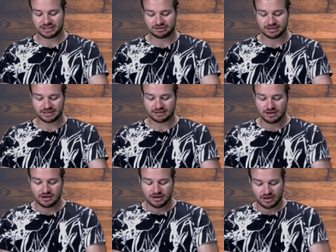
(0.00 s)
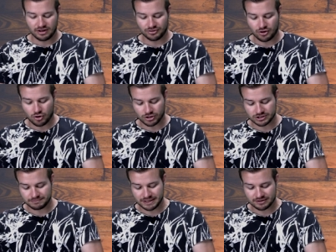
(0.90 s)
generated. On the horn
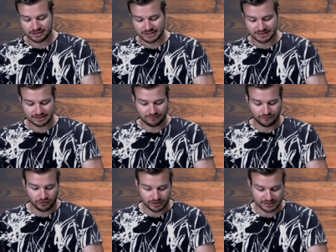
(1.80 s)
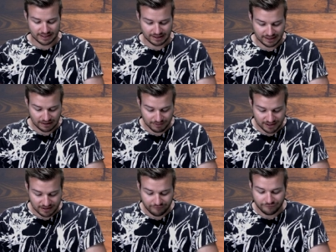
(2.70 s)
speaker this works a little
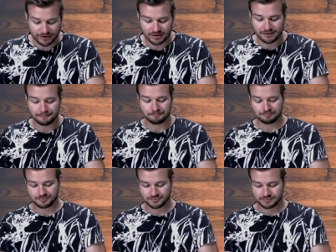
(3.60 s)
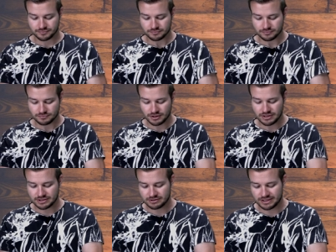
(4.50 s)
bit different.
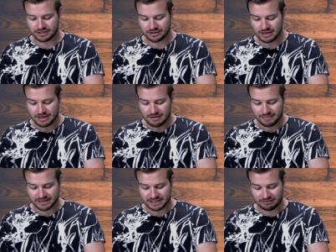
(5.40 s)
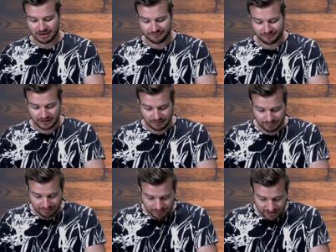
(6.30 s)
So here basically we have the
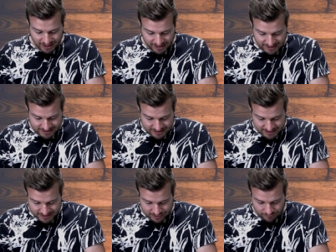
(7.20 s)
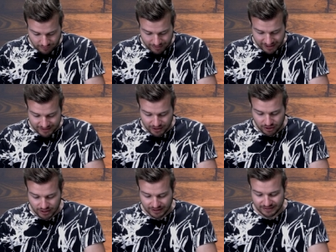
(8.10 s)
membrane, I guess it's somewhere back
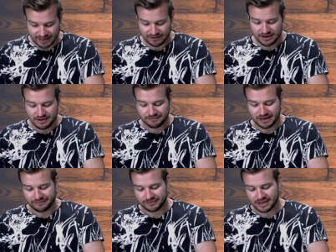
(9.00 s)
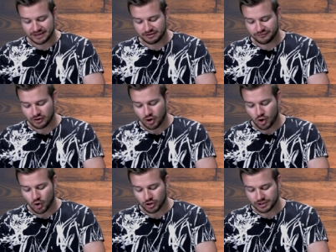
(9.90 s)
there and then we have kind of a
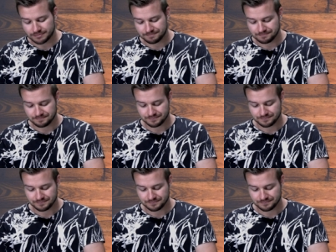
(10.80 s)
horn